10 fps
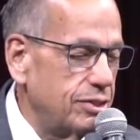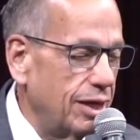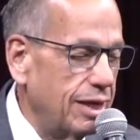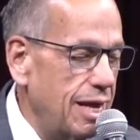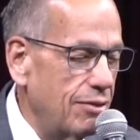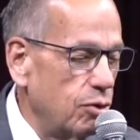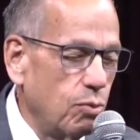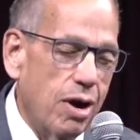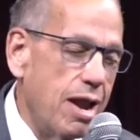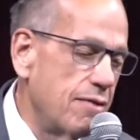together
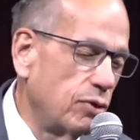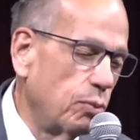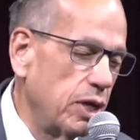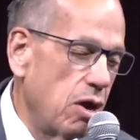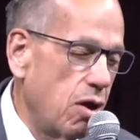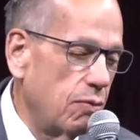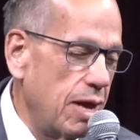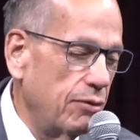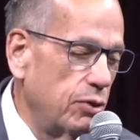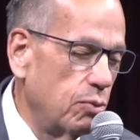wherever we are
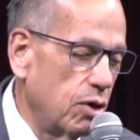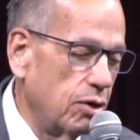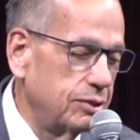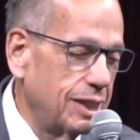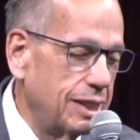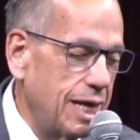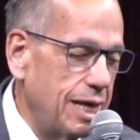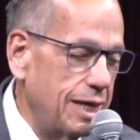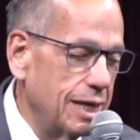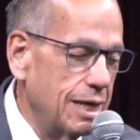around the world
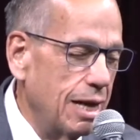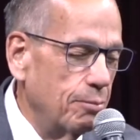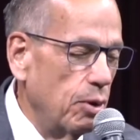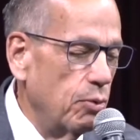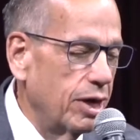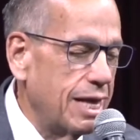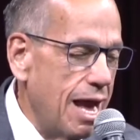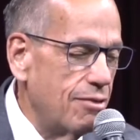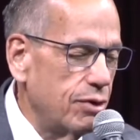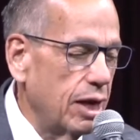today. But we're
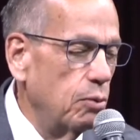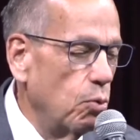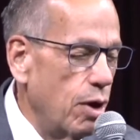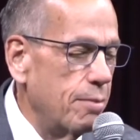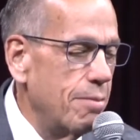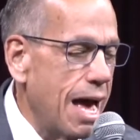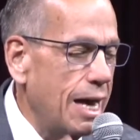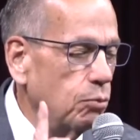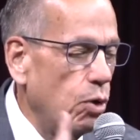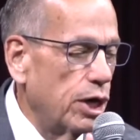gathering in one
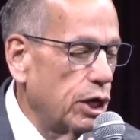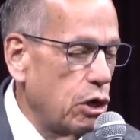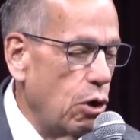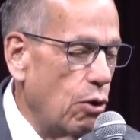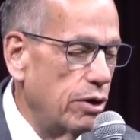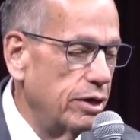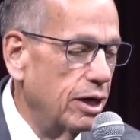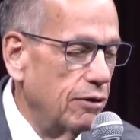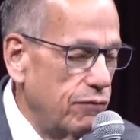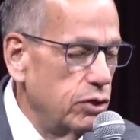mind, one
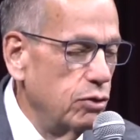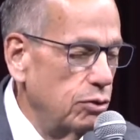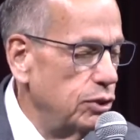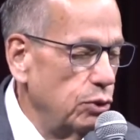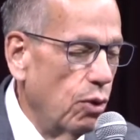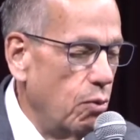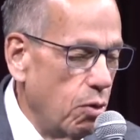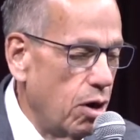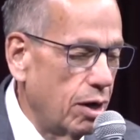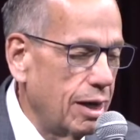accord for you to do a
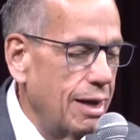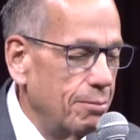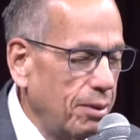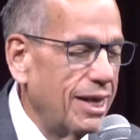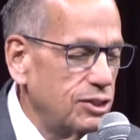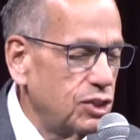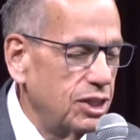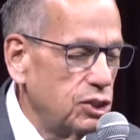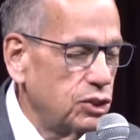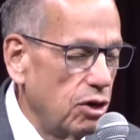work. Bless
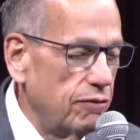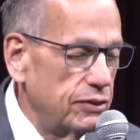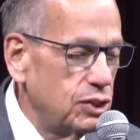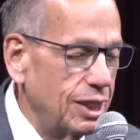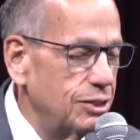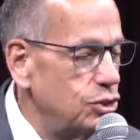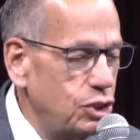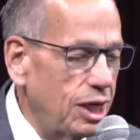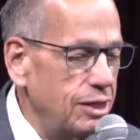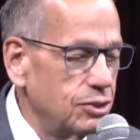this service. In
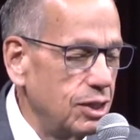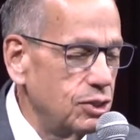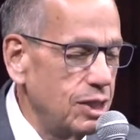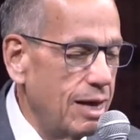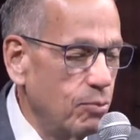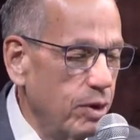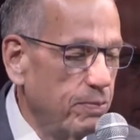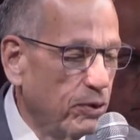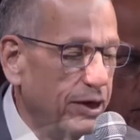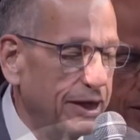Jesus' name
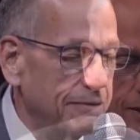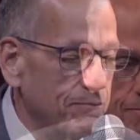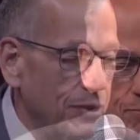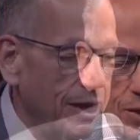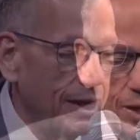we pray.